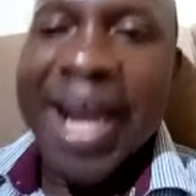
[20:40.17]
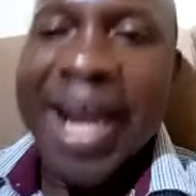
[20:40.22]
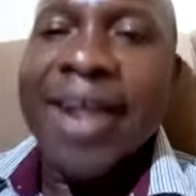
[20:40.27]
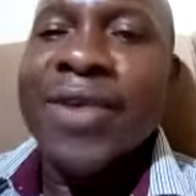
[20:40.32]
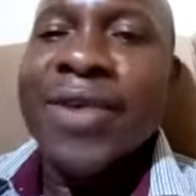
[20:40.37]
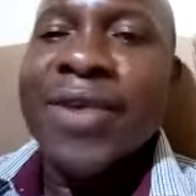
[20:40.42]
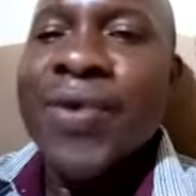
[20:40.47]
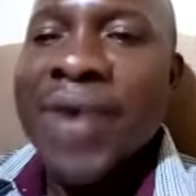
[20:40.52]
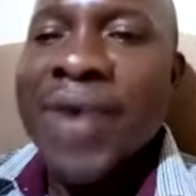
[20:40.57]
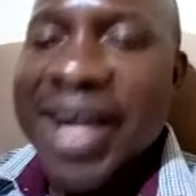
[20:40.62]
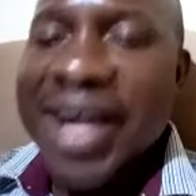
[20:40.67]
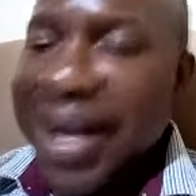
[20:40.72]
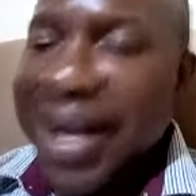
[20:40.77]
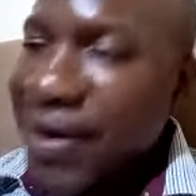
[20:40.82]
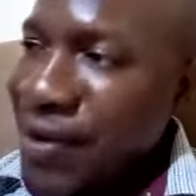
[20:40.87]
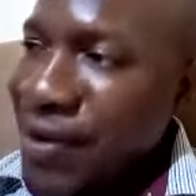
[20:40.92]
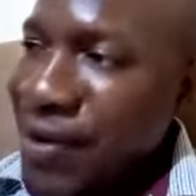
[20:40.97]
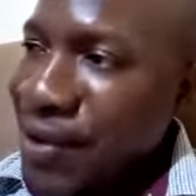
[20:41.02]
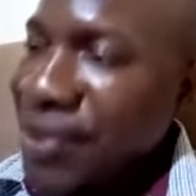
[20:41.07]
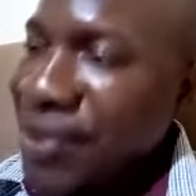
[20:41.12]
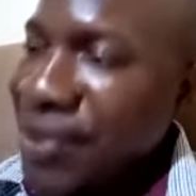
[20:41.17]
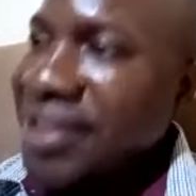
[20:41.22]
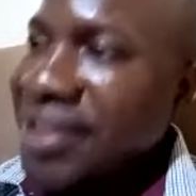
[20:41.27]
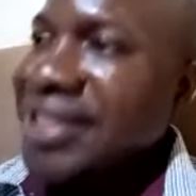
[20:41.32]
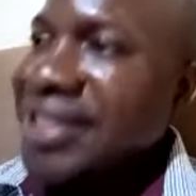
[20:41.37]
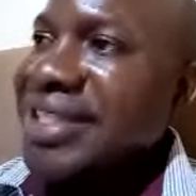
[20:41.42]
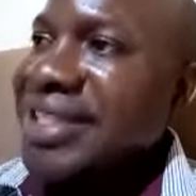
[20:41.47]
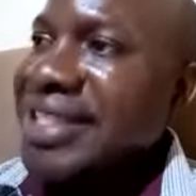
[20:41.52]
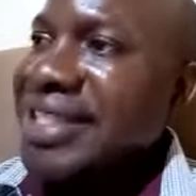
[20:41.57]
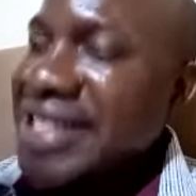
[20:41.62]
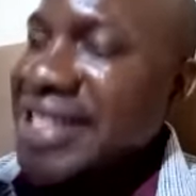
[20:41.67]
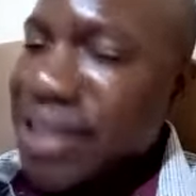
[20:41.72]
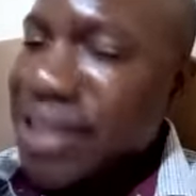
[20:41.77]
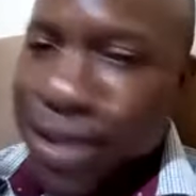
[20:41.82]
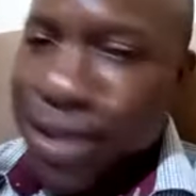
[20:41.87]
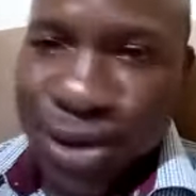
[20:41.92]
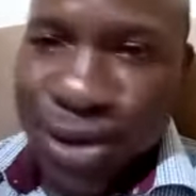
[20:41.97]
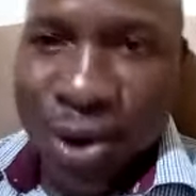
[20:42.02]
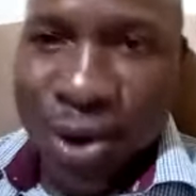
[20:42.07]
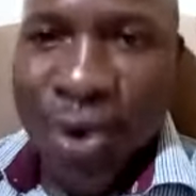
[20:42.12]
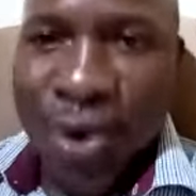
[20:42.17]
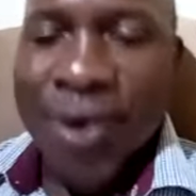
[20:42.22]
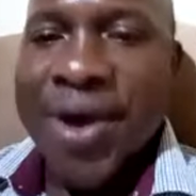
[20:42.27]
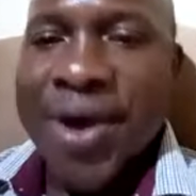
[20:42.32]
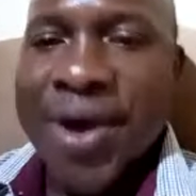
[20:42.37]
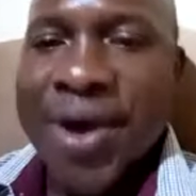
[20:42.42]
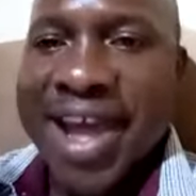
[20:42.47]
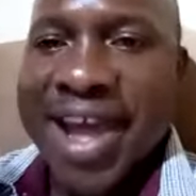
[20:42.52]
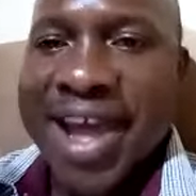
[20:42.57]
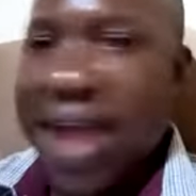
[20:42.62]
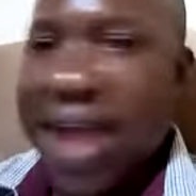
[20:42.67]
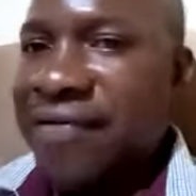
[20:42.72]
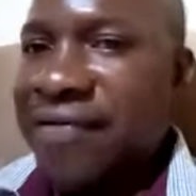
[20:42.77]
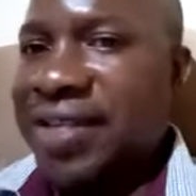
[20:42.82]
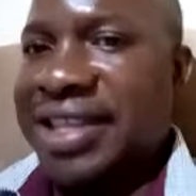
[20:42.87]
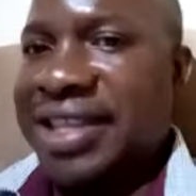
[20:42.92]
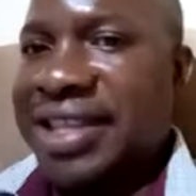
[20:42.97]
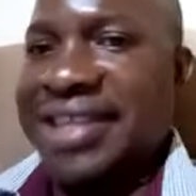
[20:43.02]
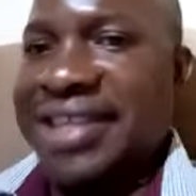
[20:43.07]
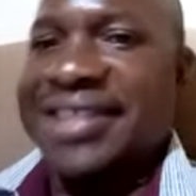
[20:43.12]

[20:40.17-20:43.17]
You cannot know everything.